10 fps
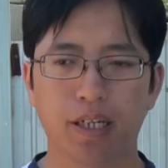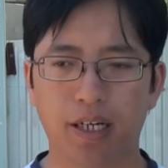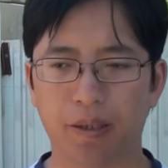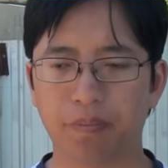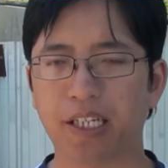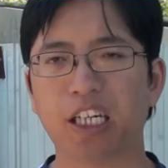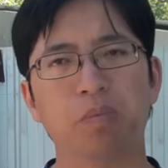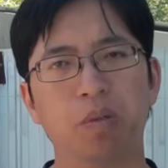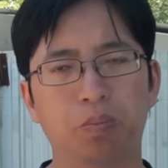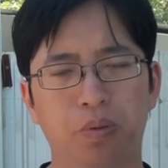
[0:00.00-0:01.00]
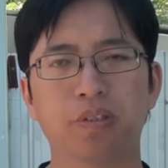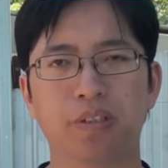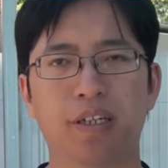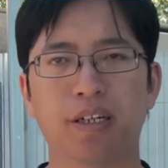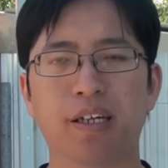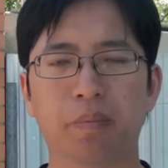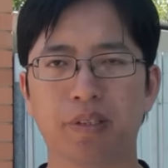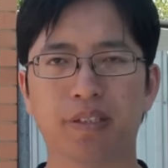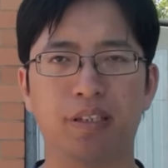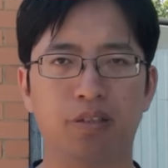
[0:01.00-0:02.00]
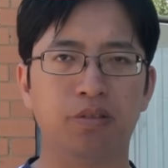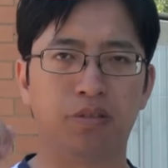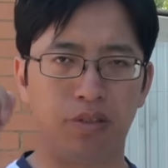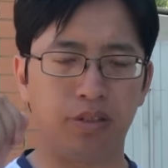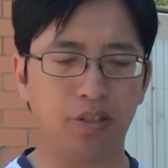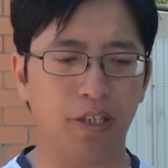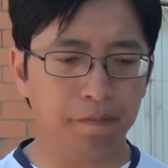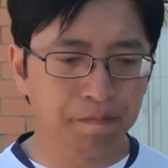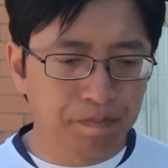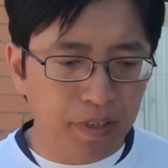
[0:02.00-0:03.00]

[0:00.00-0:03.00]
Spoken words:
That can be printed out and be stuck onto your site.